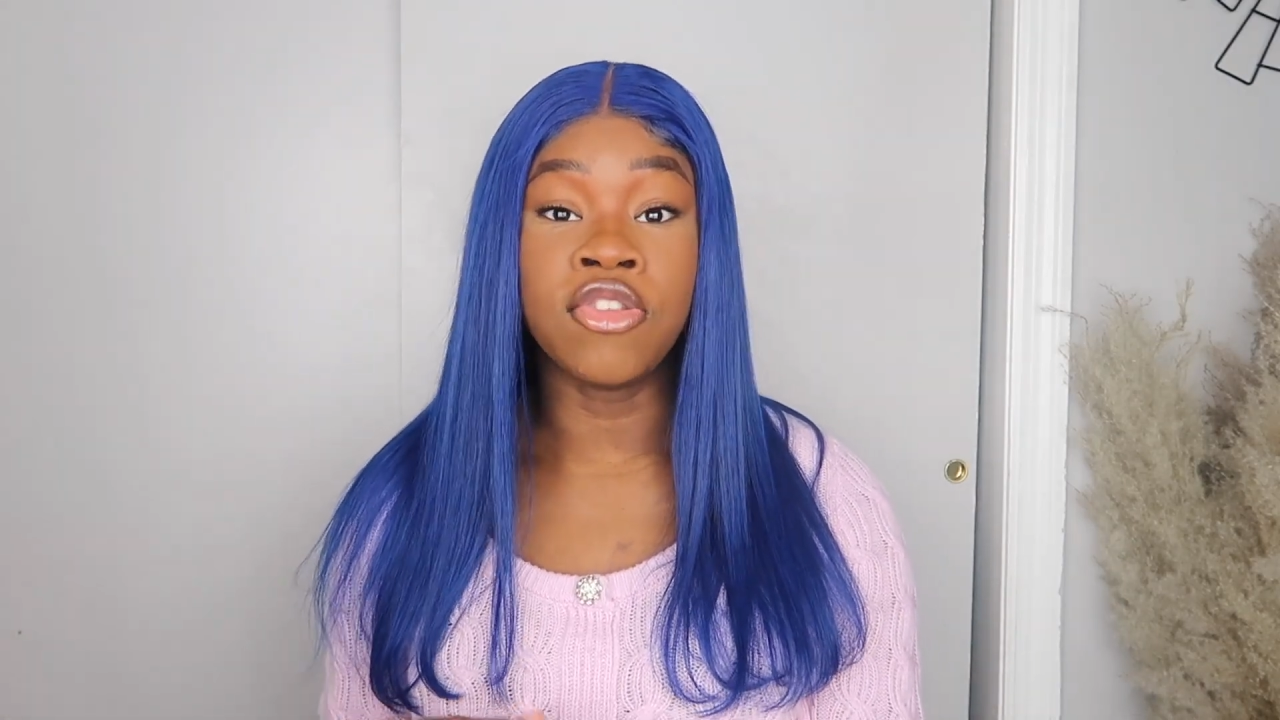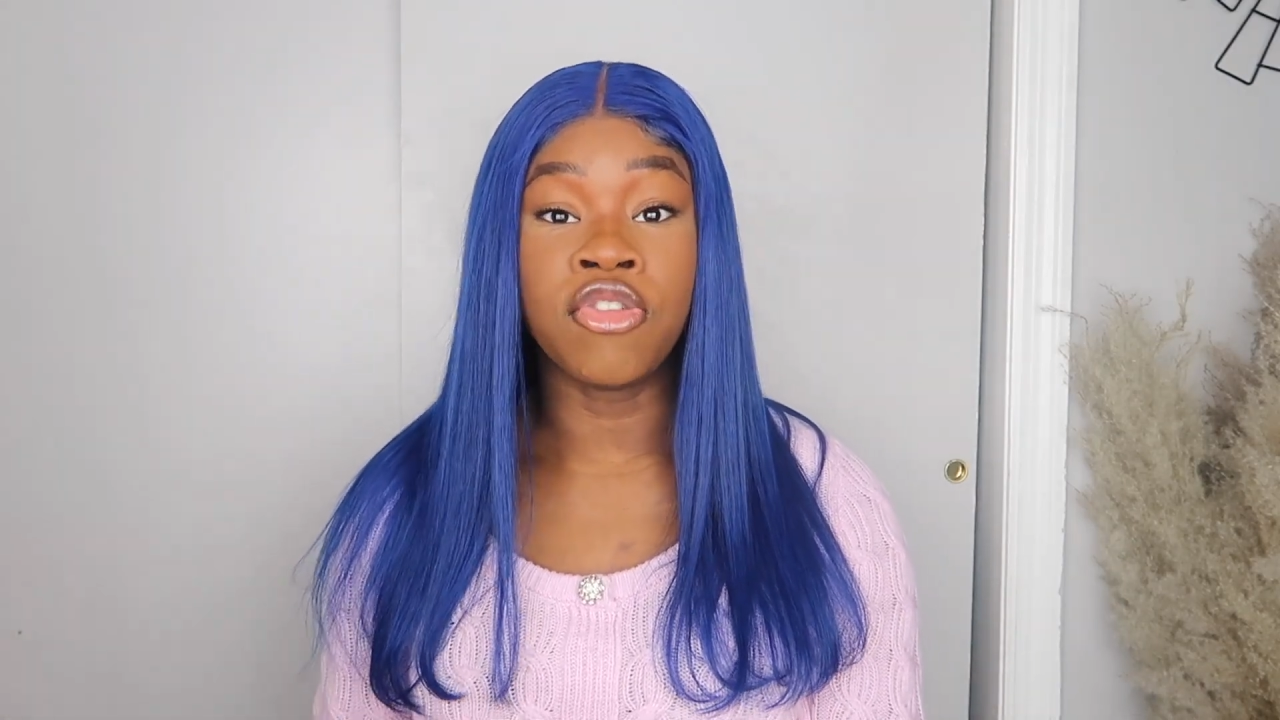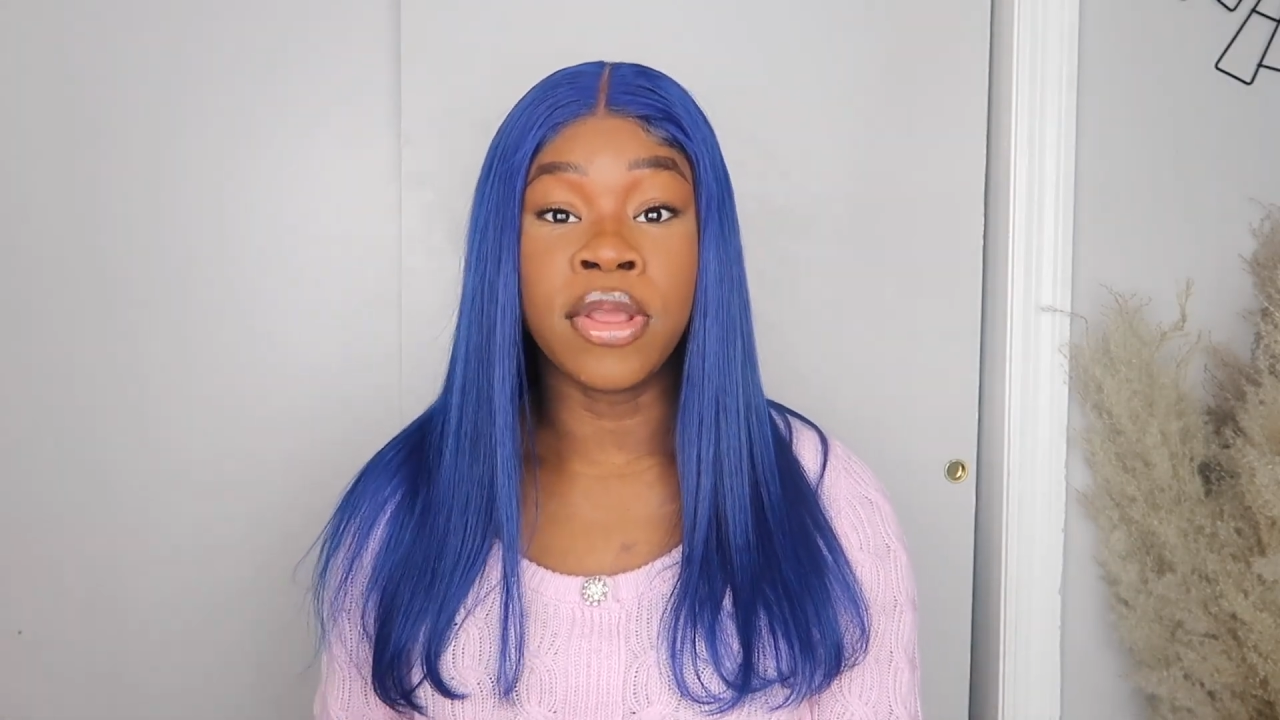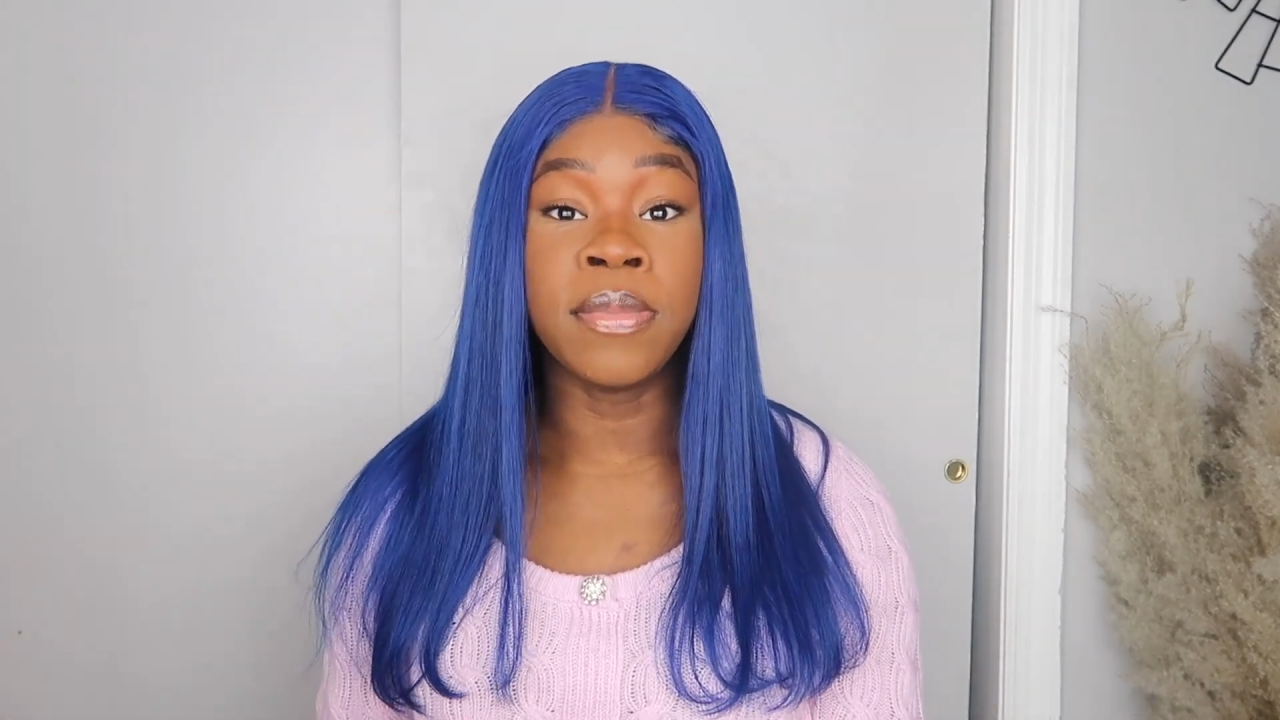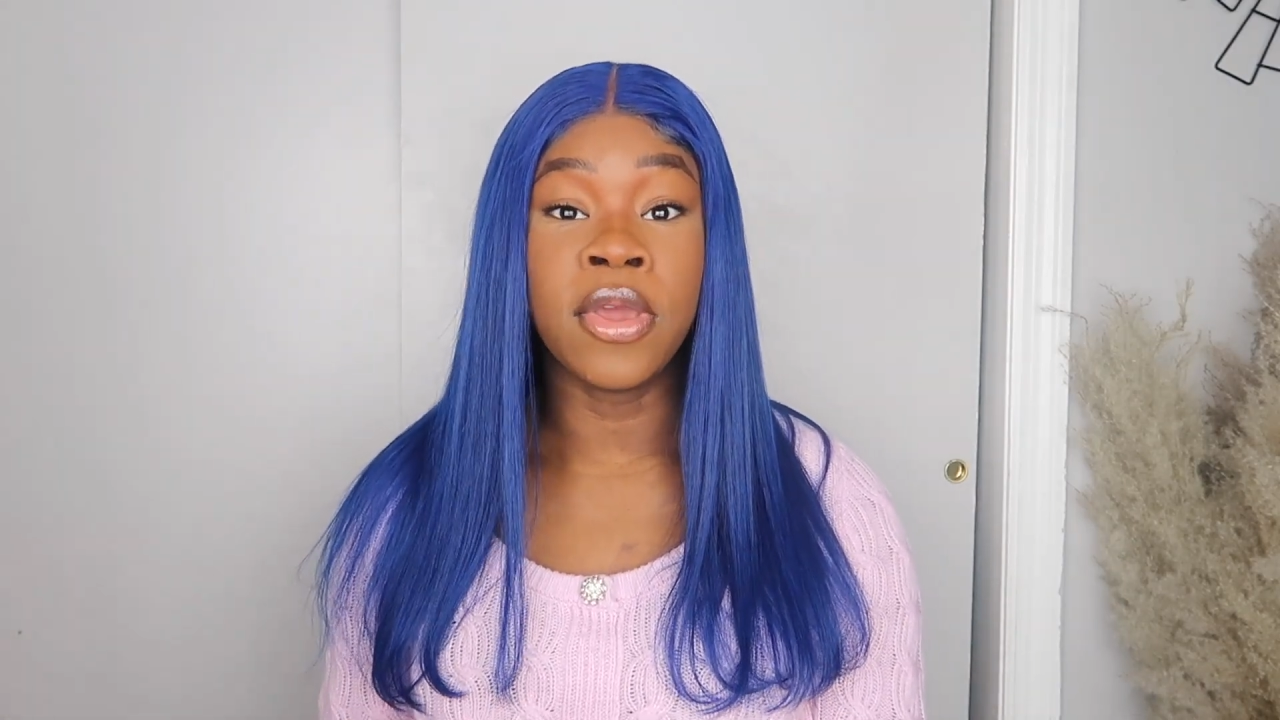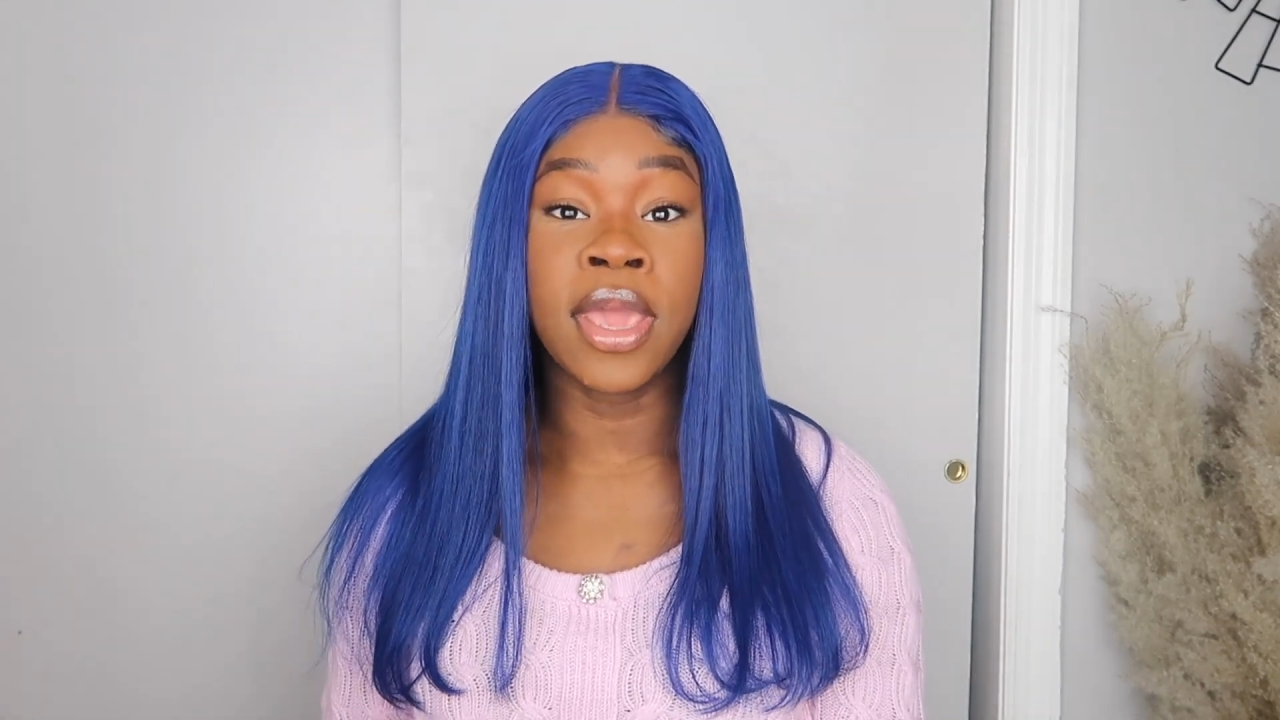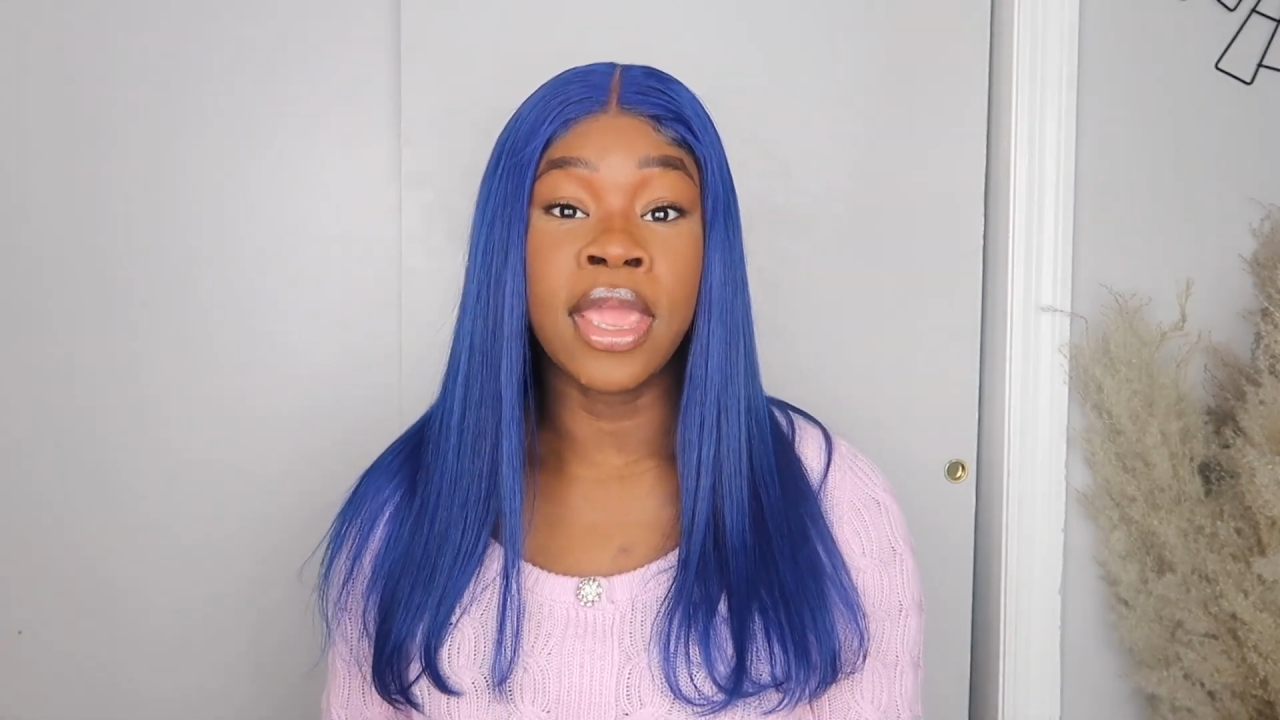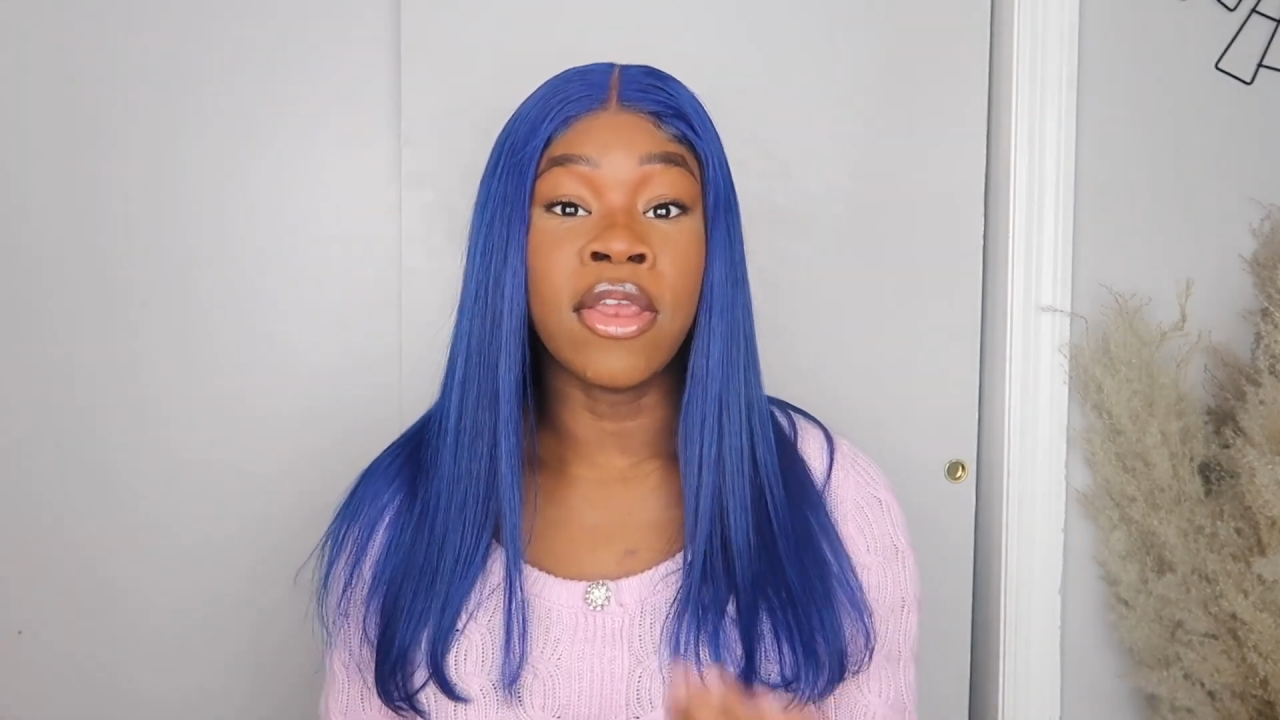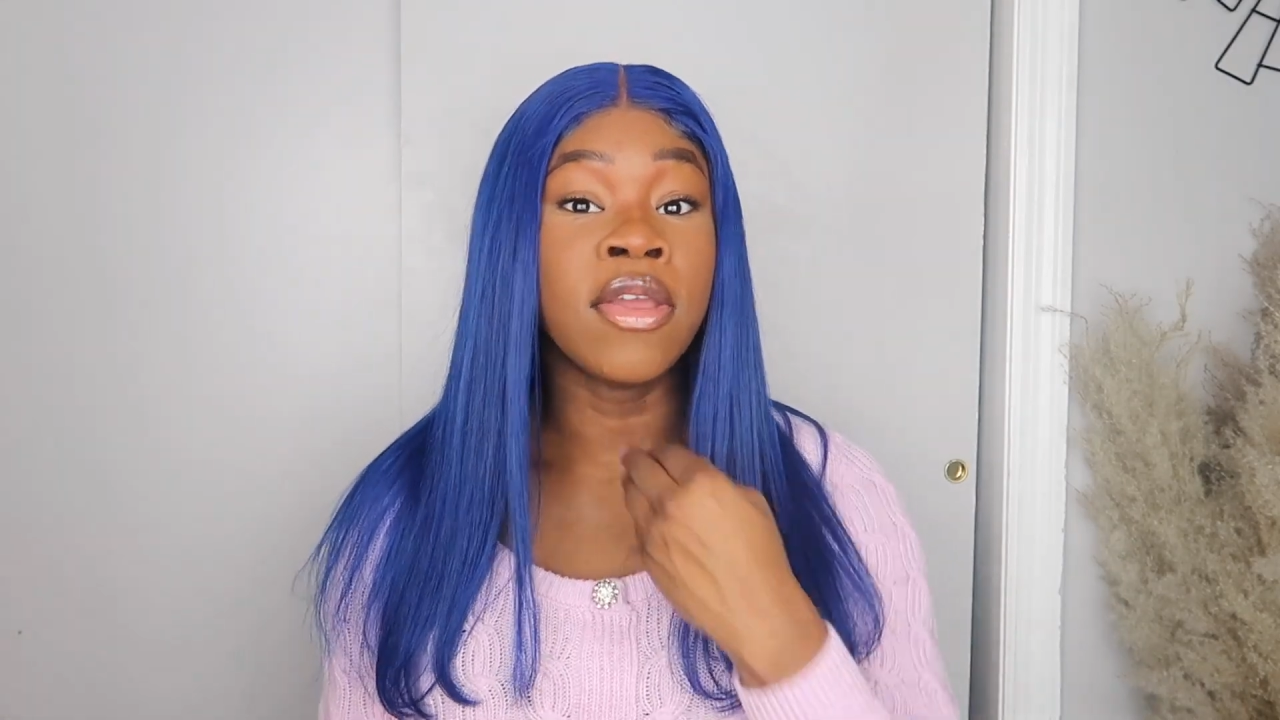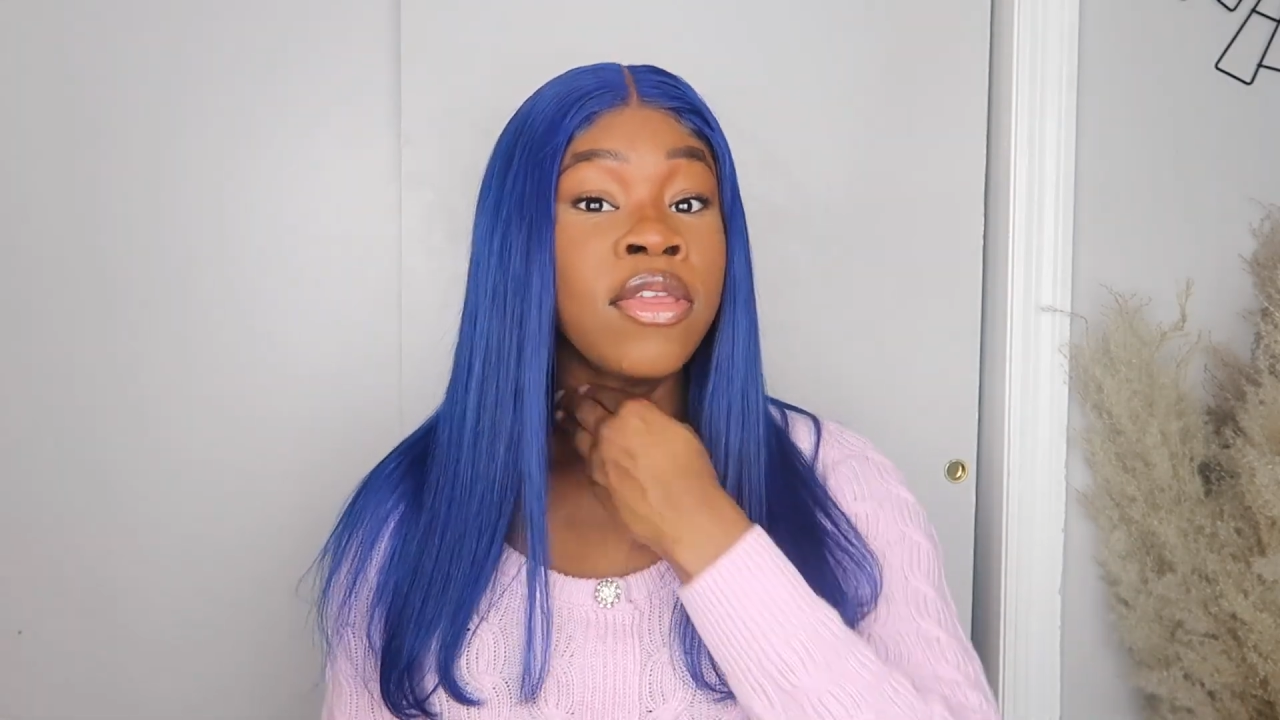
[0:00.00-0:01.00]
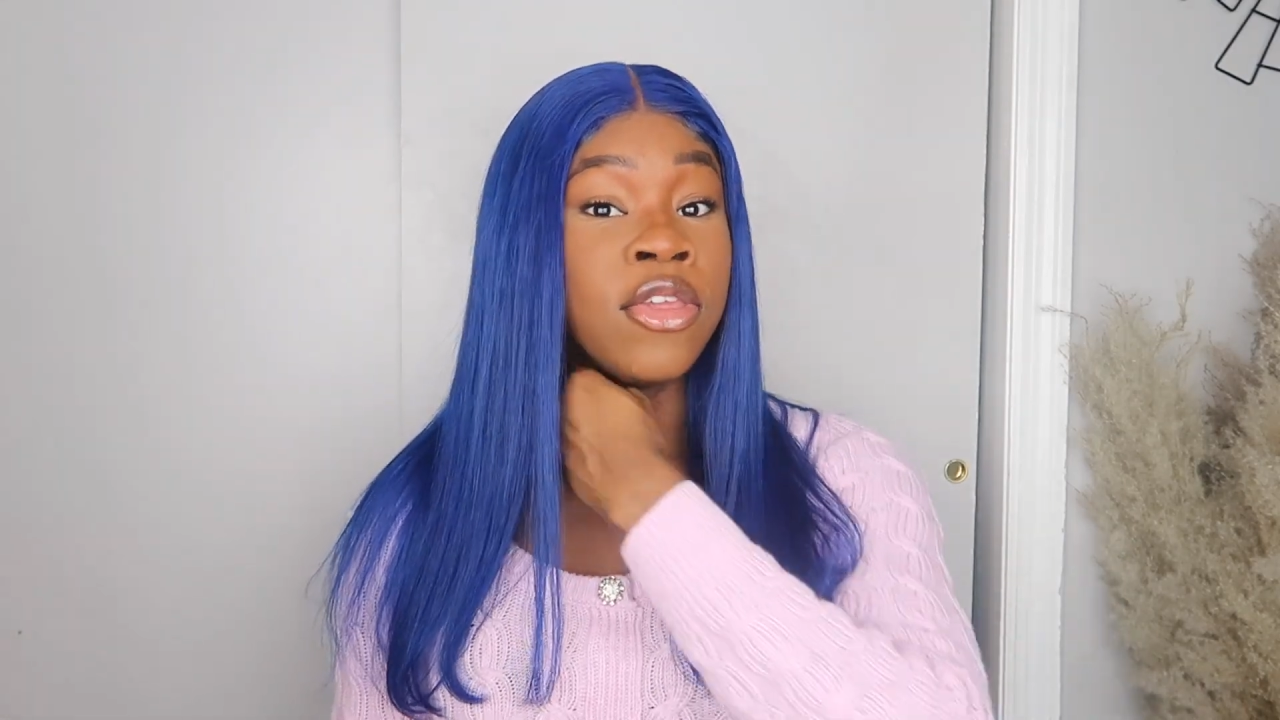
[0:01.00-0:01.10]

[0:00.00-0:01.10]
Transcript: trim your hair,